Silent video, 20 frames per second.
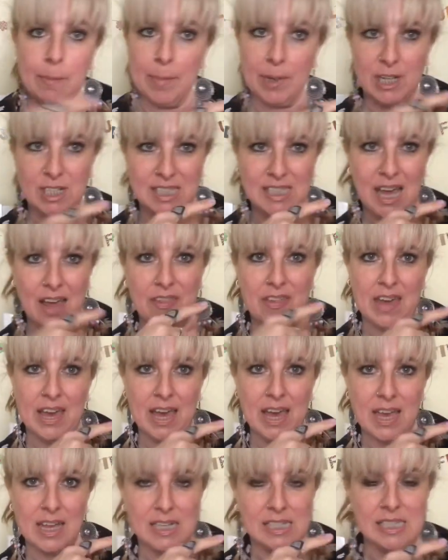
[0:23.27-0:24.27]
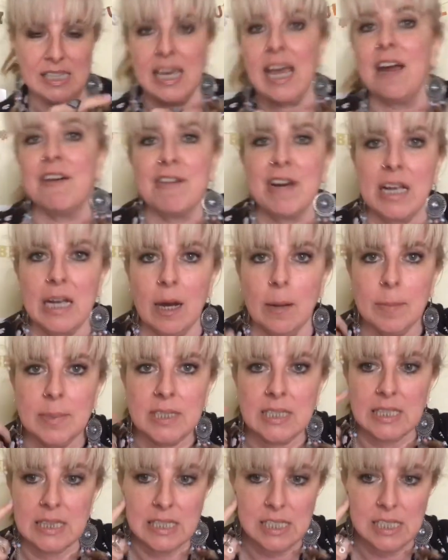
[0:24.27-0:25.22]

because that there is the airing cupboard in